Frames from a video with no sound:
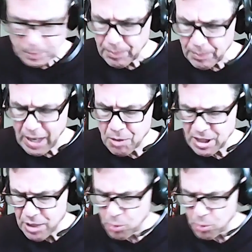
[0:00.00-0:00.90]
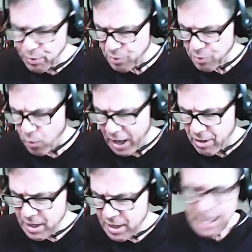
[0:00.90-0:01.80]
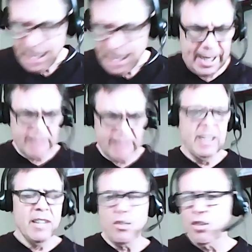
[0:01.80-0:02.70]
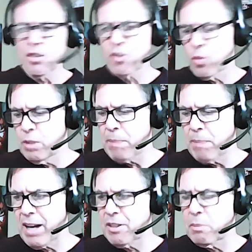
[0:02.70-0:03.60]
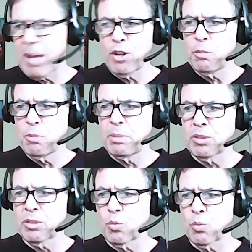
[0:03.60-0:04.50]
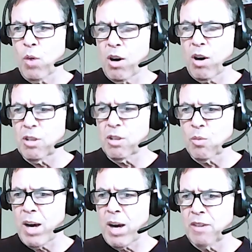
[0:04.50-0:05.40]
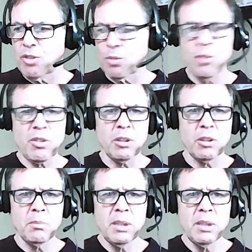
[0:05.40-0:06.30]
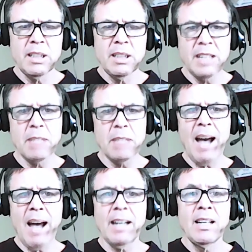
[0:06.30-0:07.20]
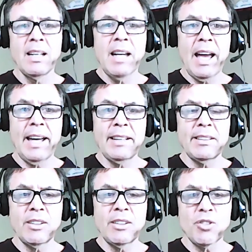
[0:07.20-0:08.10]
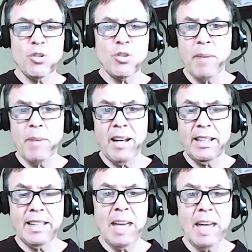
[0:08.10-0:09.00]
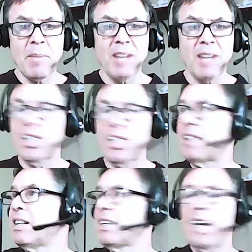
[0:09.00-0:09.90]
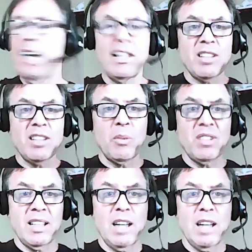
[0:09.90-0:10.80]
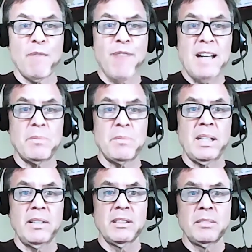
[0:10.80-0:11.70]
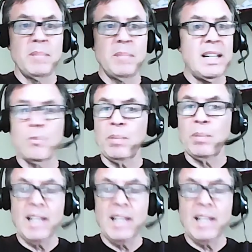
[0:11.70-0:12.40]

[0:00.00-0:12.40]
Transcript: I was in Israel for a while, and there's a story about the man who built the wall around Jerusalem, Nehemiah. And there's a story about he came out and said, Hey, someone said, Come fight me. He didn't blink. He